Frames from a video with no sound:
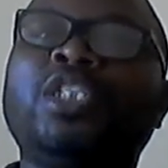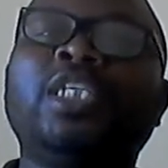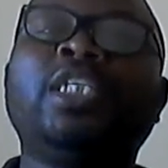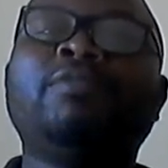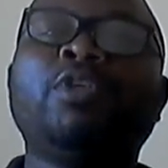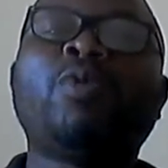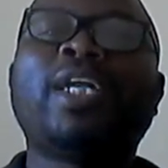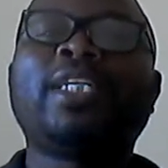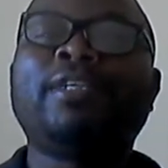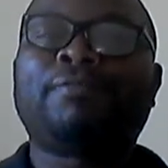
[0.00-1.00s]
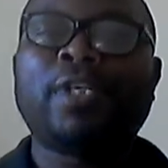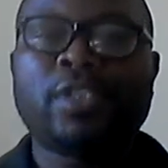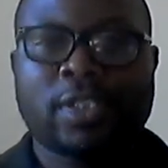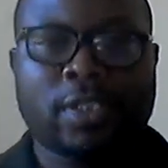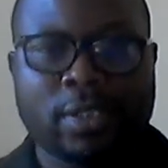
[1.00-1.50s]
individual
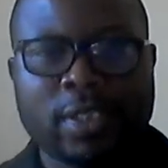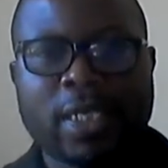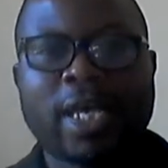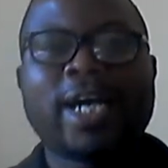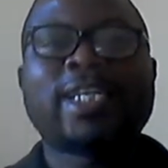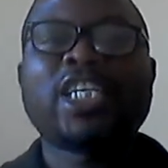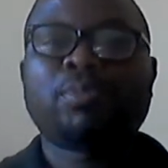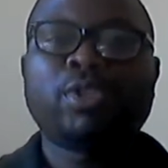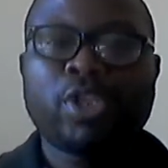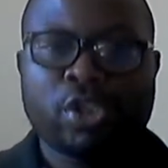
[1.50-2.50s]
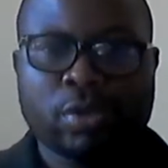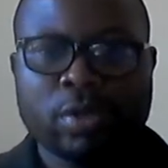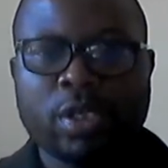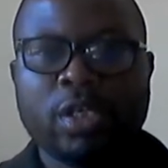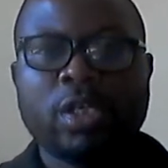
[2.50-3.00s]
differences and aspirations
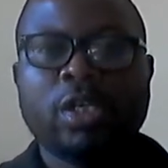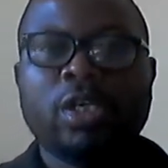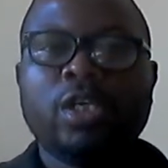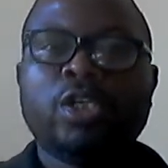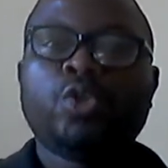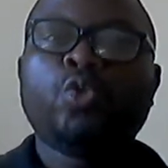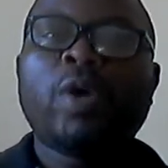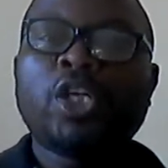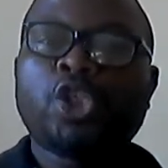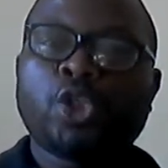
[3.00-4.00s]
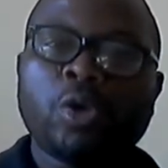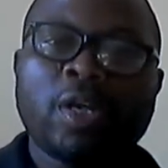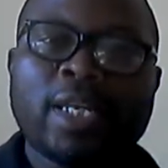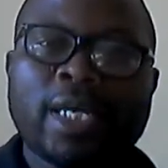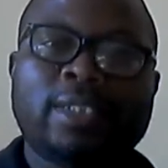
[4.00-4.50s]
to ensure
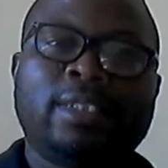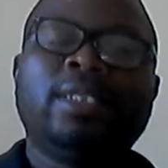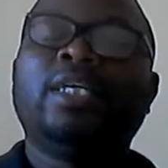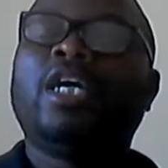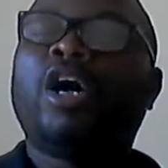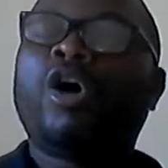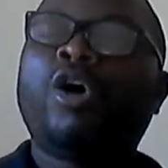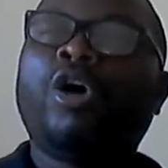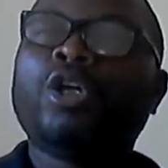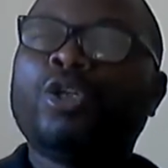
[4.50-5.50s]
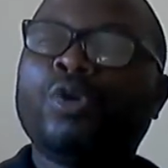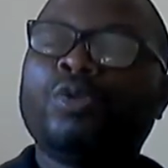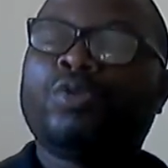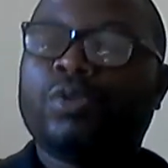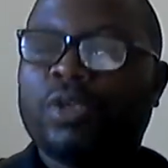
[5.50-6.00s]
that all
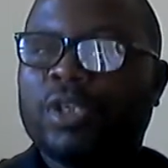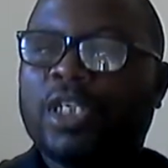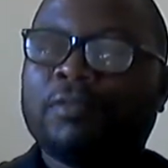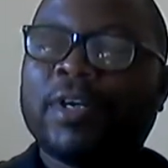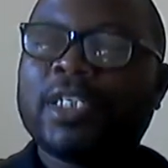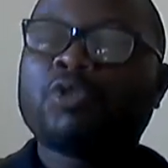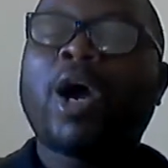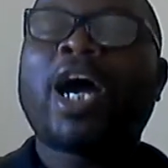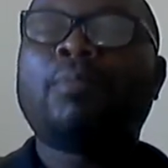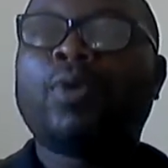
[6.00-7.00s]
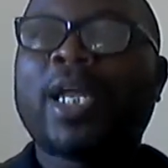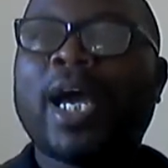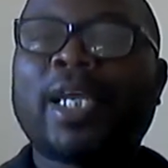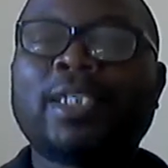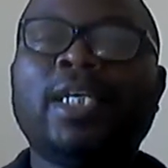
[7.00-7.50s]
those differences are
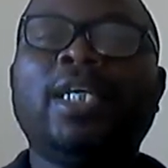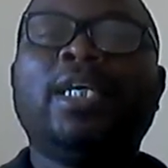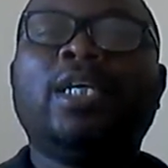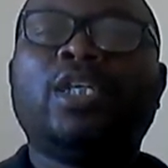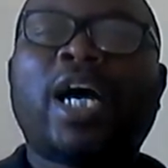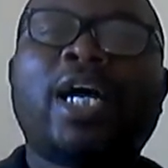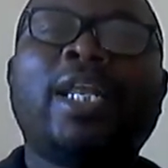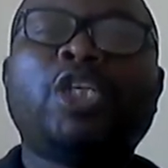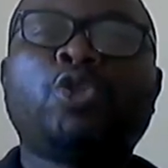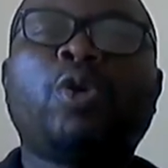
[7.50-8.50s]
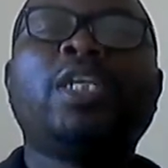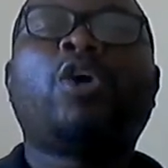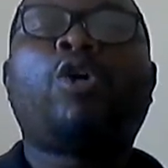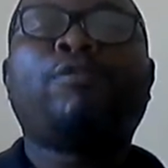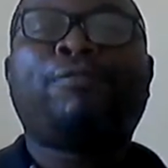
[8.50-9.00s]
harmonized and ensure they
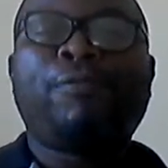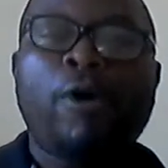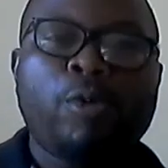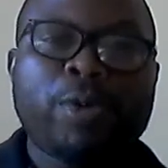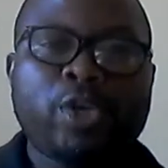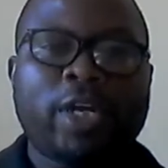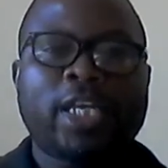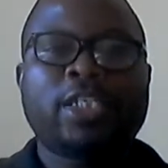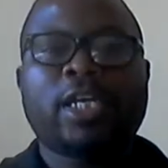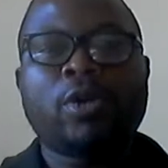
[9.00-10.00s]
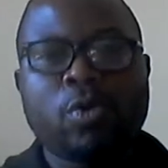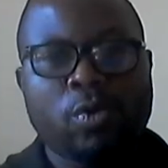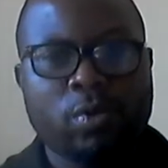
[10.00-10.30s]
conform with the organizational goal.